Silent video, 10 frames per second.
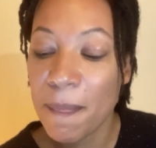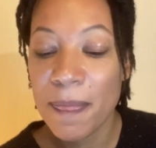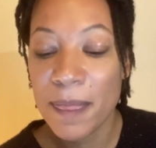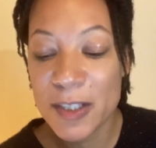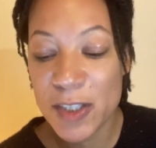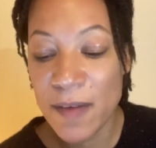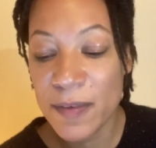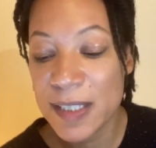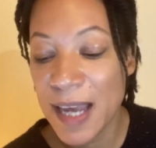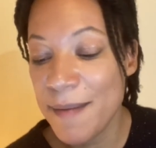The
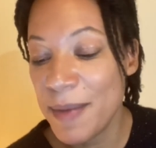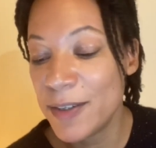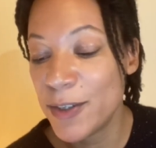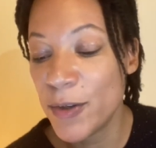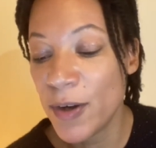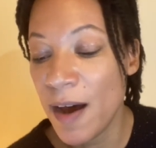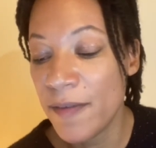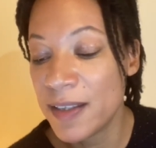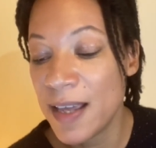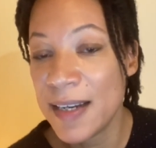servants came in to look
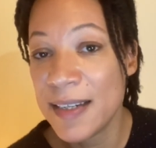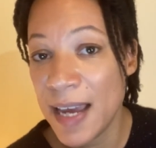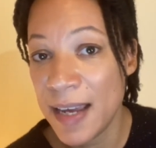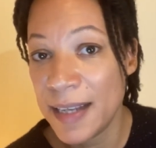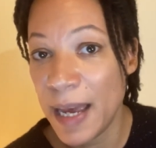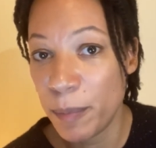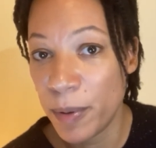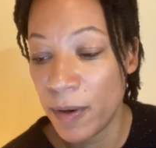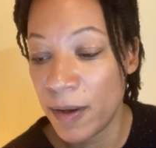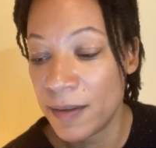after their dead
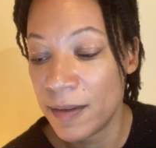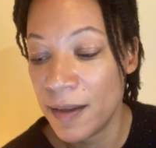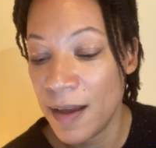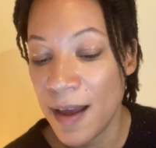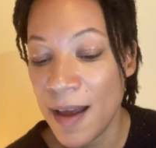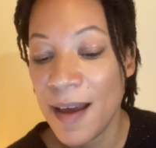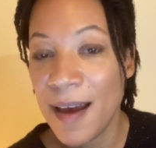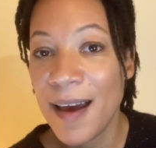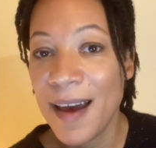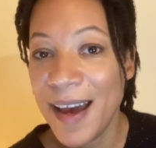emperor.
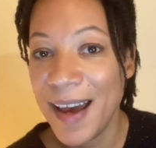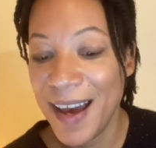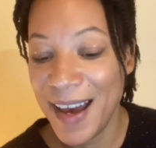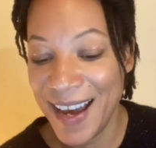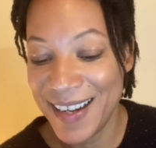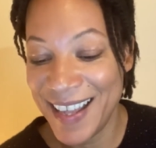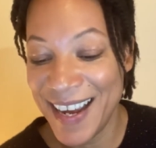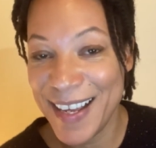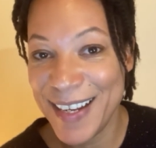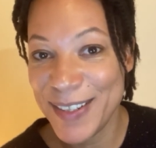And there
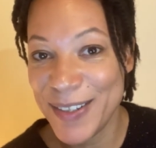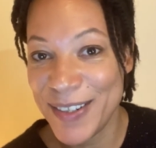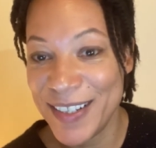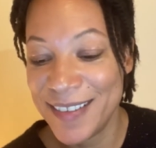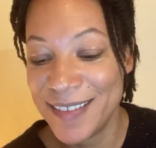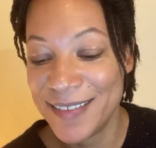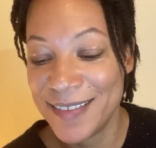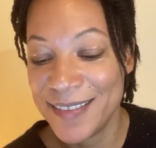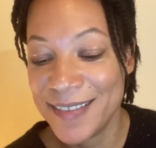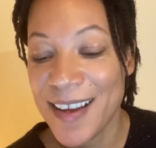they stood.
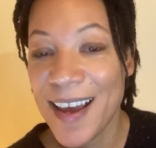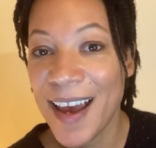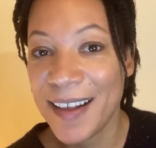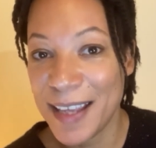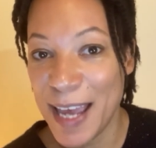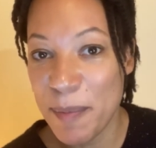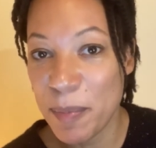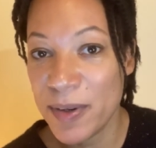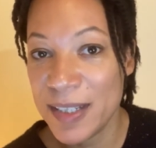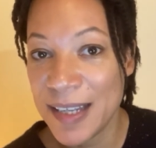And the
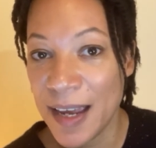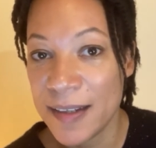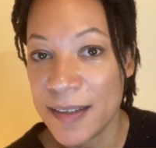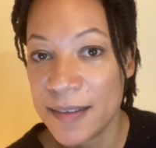emperor said,